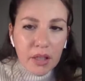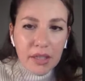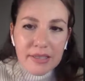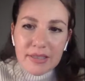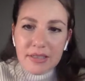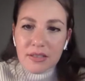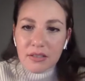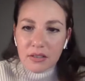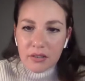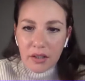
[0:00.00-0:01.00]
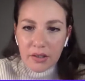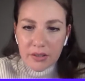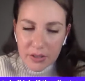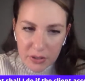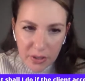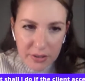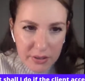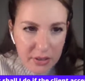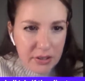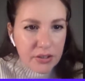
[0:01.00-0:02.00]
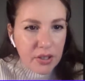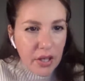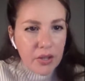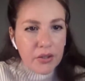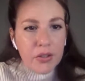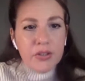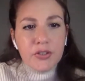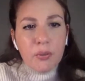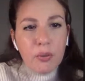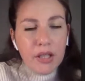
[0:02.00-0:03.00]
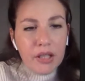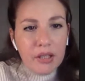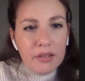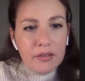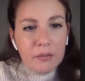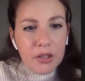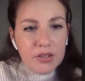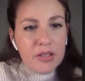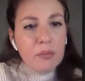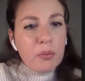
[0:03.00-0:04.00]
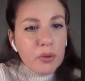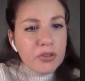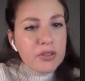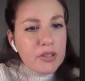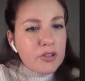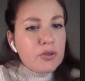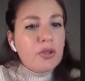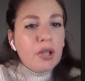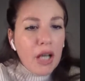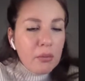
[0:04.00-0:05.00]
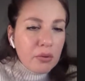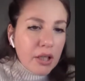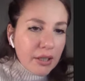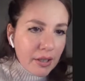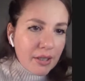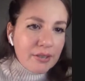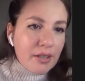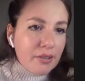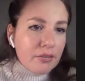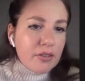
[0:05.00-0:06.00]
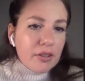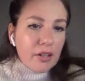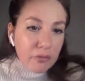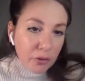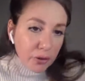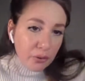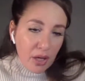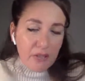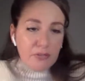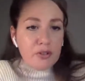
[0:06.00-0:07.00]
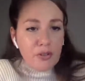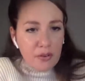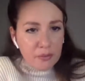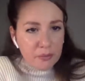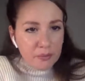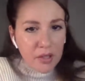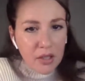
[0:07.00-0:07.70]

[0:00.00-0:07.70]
let's discuss this together so we can, because the important is to collaborate at the end of the day for you and for them.